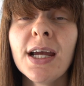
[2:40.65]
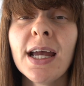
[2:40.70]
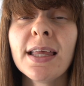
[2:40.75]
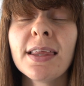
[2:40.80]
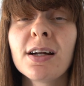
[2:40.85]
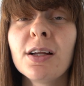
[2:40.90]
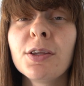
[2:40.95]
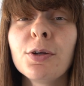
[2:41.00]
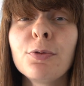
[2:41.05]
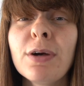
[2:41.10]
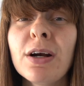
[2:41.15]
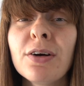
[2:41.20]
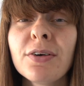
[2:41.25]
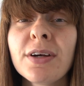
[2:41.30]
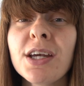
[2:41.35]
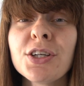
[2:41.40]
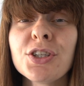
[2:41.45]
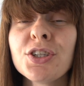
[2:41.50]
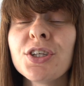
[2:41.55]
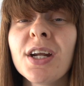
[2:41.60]
and that on the rare
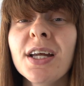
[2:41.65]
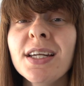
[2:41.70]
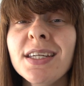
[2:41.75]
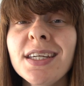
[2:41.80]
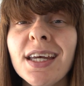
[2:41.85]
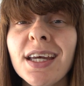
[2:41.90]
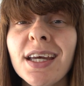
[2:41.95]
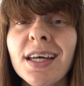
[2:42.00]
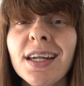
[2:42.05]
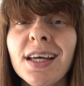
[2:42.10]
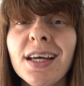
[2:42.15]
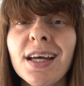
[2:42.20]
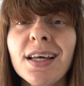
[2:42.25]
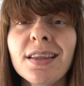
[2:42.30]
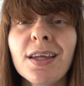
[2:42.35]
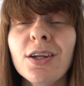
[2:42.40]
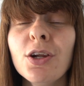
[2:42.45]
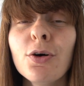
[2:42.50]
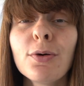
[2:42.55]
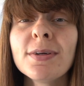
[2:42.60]
occasions that I did,
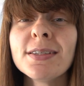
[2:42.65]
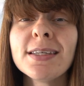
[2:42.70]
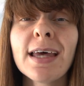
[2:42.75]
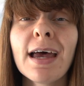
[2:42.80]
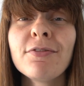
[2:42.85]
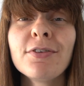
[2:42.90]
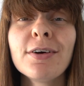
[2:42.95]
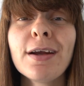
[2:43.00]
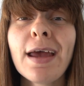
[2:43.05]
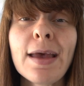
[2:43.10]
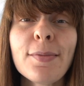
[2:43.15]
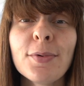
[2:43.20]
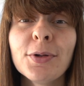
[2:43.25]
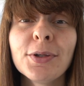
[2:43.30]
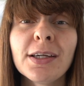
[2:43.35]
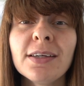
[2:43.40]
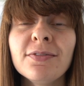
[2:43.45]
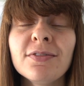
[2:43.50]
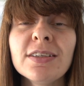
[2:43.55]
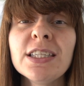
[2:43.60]
that no one was ever able
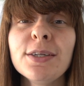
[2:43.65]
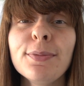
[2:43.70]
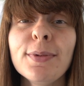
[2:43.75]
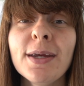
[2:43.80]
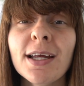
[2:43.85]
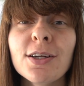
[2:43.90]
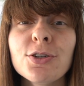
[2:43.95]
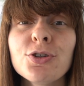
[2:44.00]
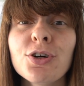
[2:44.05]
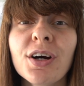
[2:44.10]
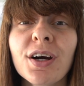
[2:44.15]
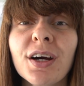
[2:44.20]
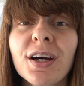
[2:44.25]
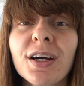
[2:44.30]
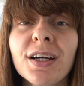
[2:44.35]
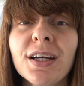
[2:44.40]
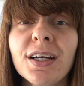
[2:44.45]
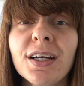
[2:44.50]
to convince me to get drunk.